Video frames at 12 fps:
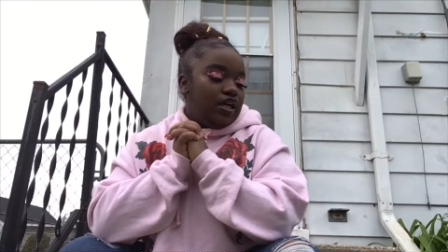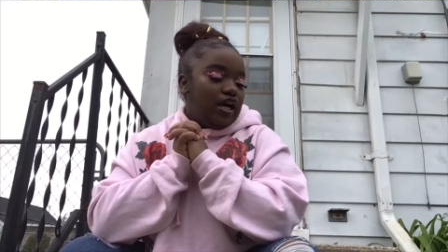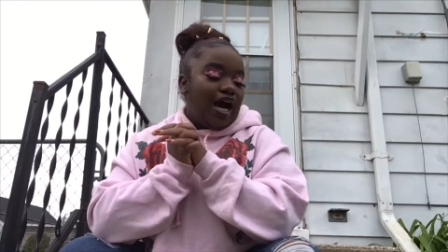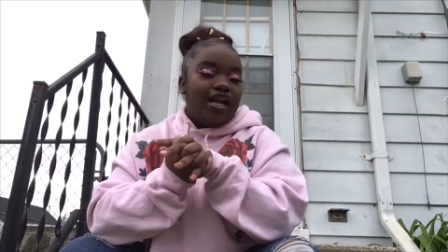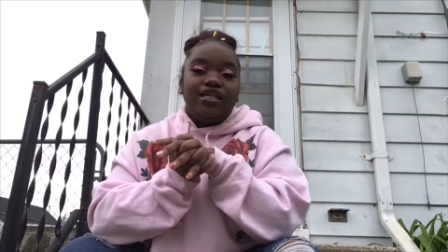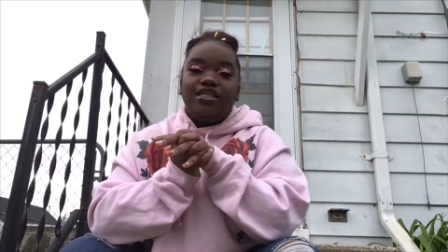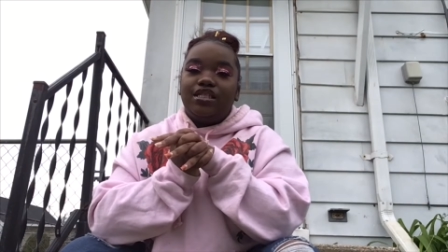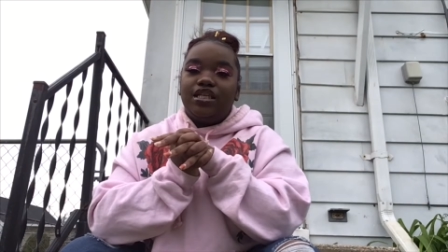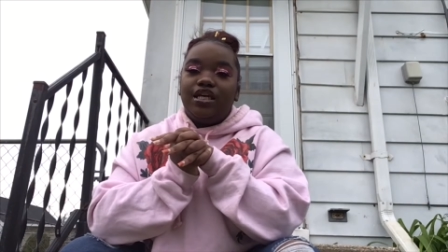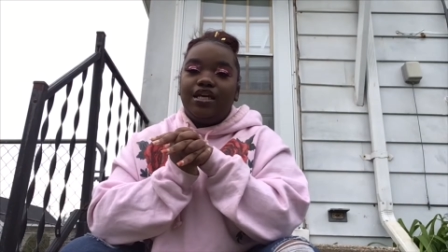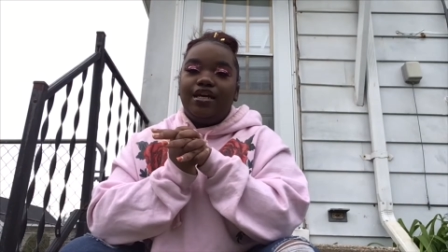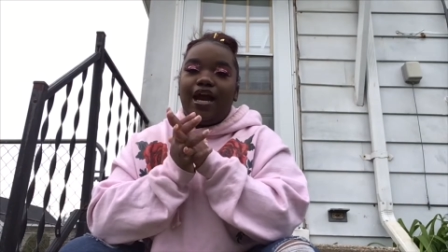
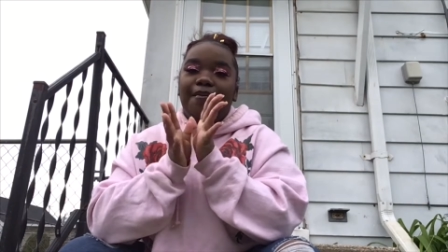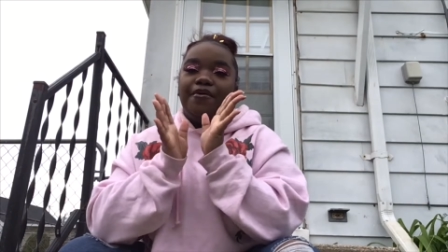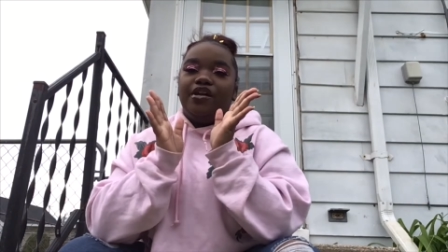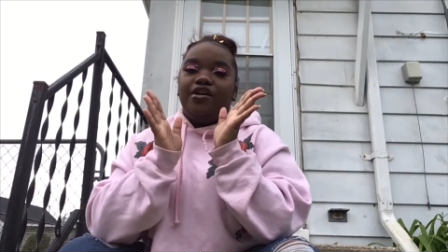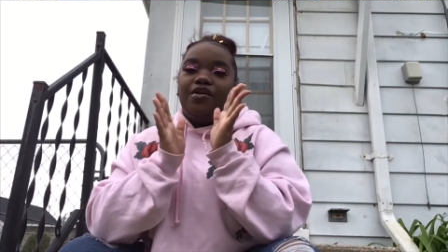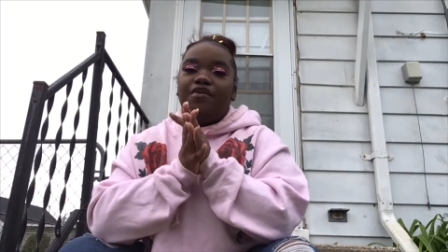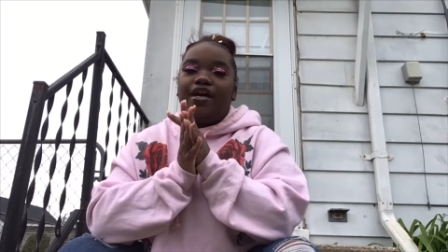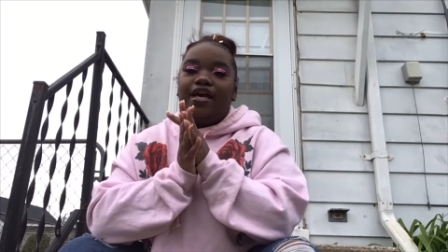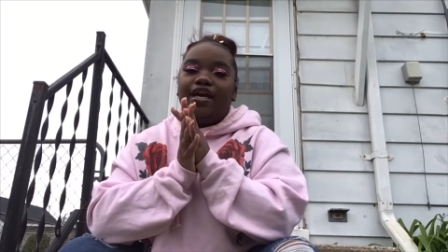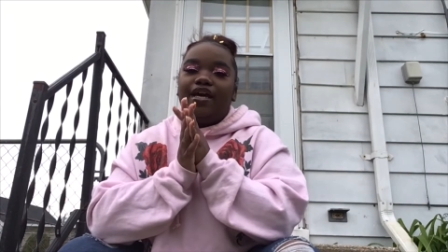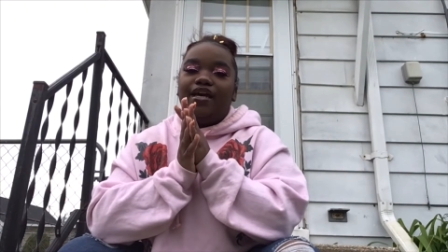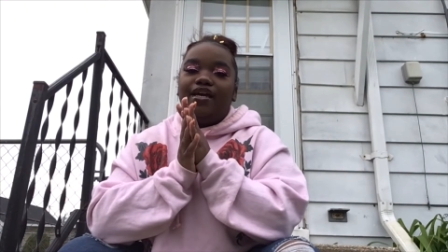Honestly, I'm gonna go
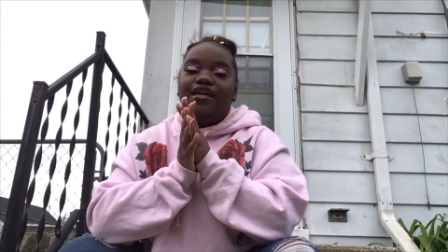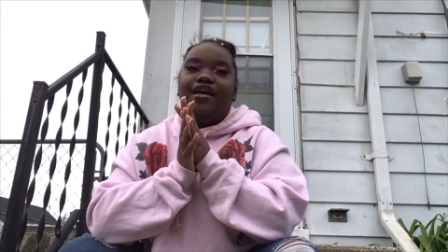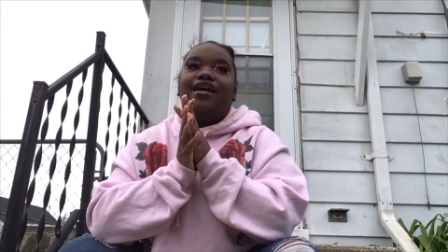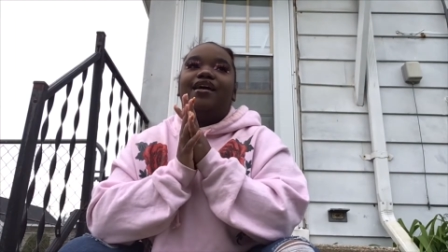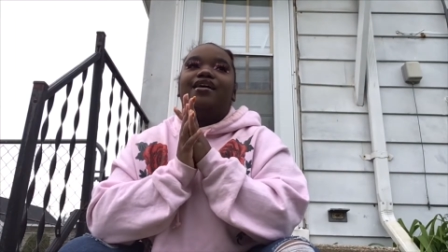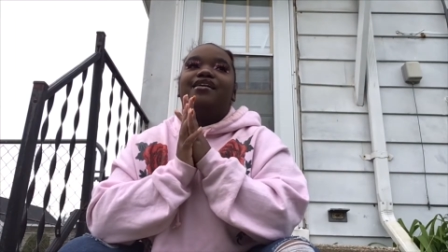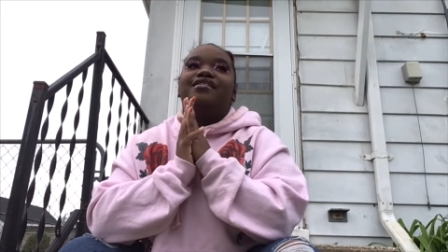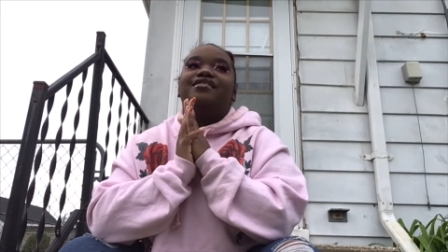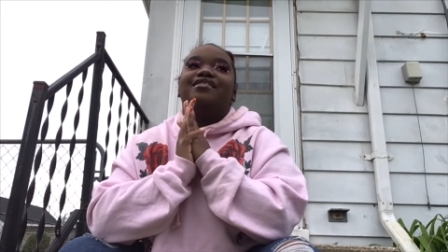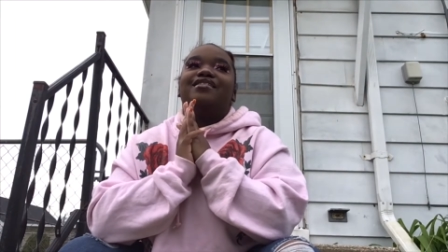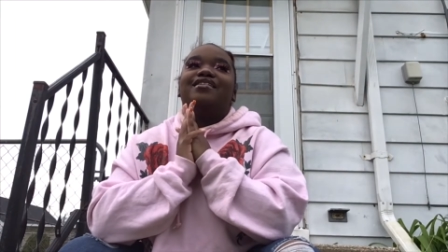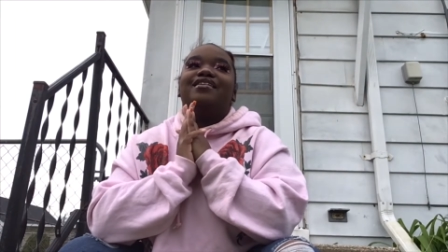ahead and
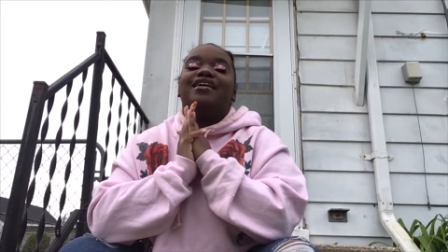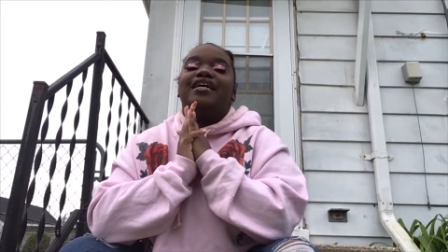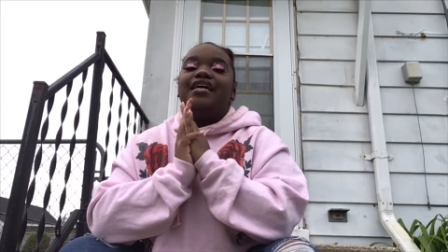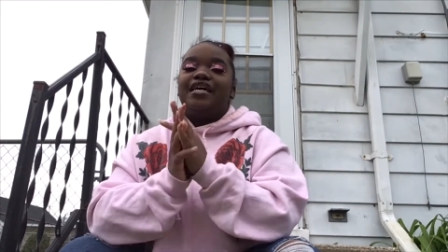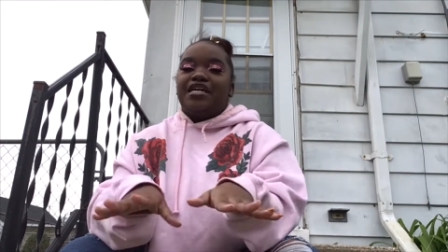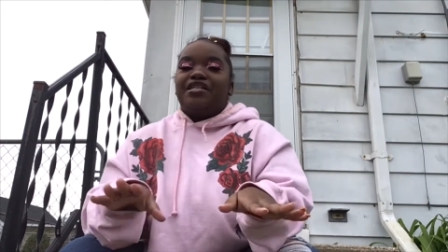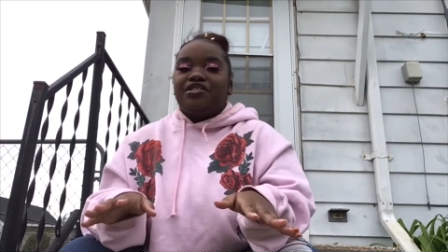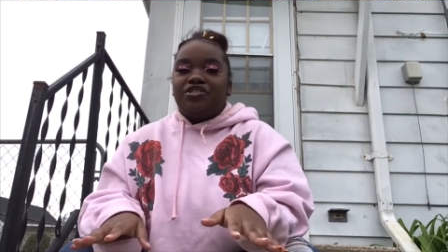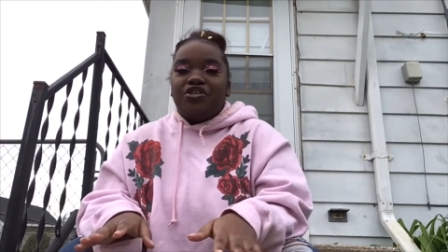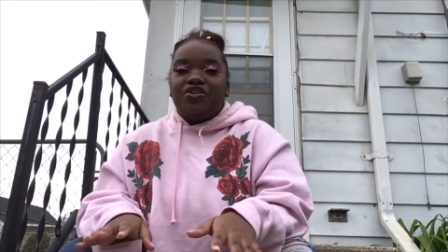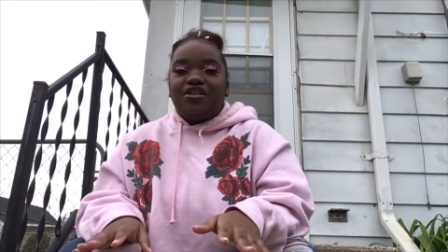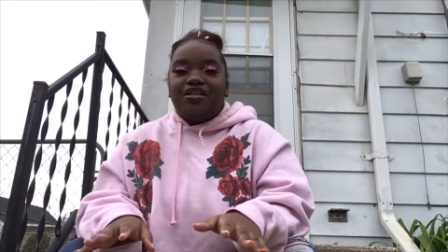
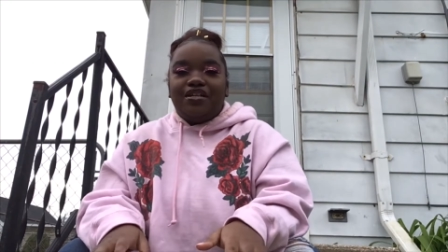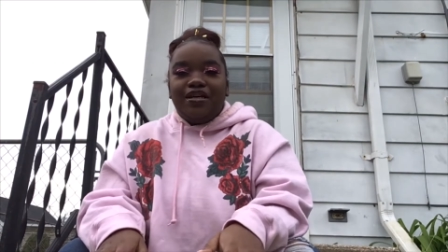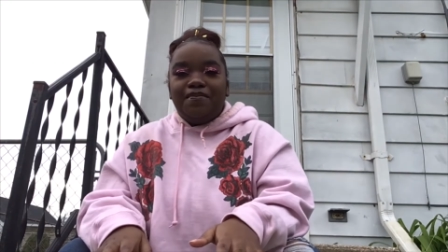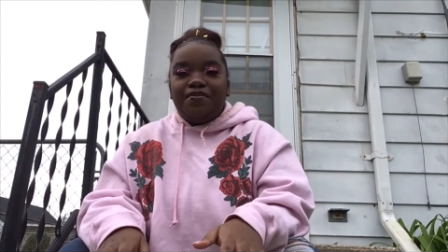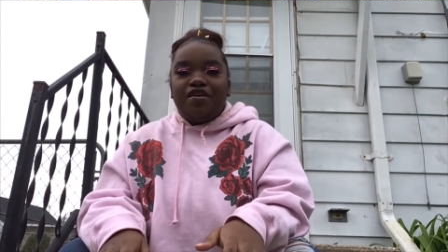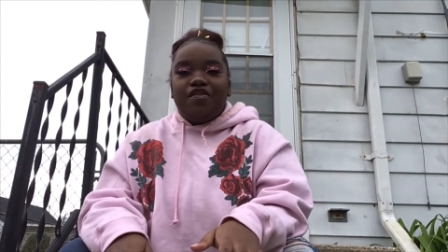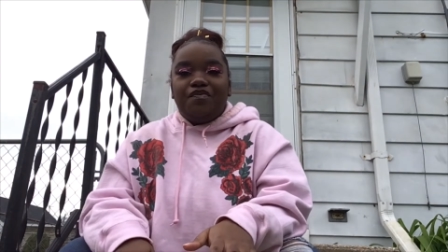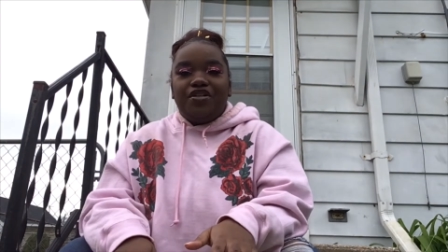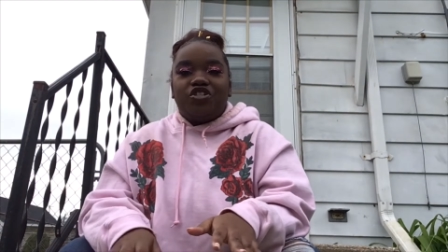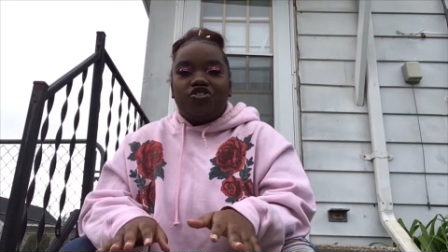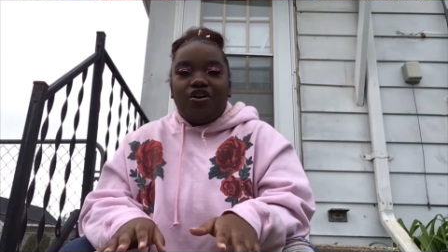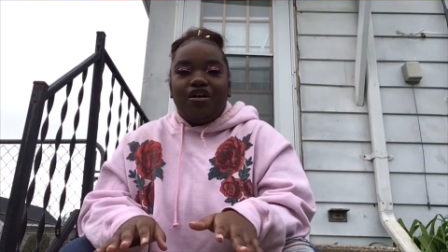insert clips of me
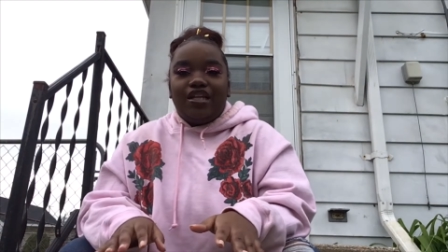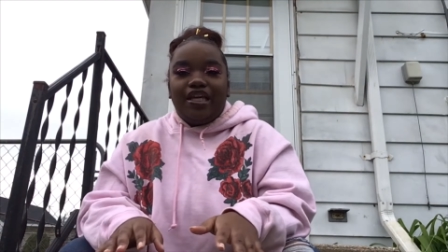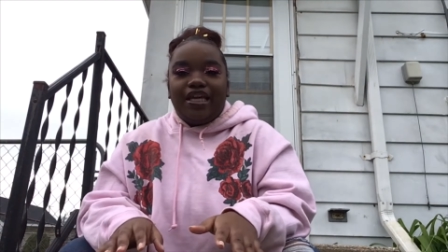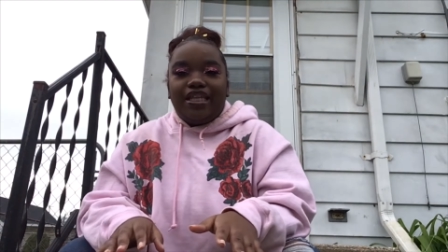struggling in the